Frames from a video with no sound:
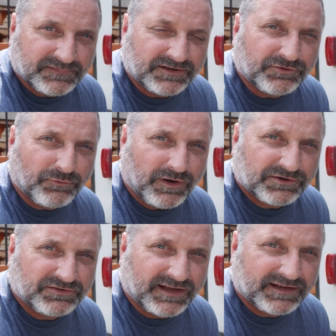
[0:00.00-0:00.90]
until the
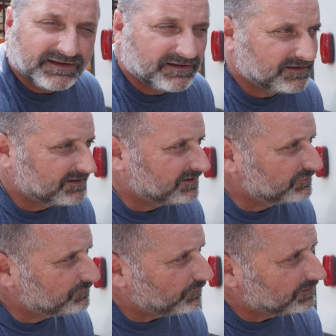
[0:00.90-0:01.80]
water tank
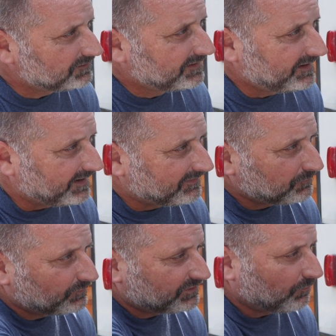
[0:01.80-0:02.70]
is full, and
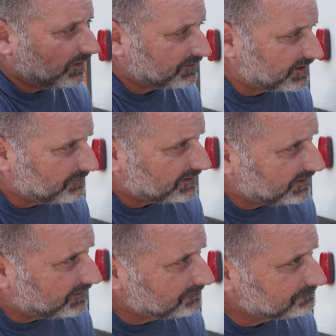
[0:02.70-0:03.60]
then we'll see water come out
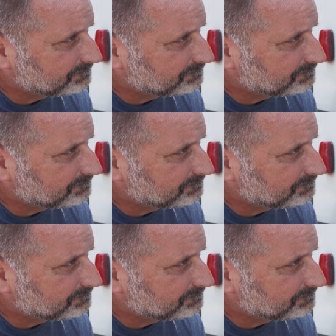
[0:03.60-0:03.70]
of here.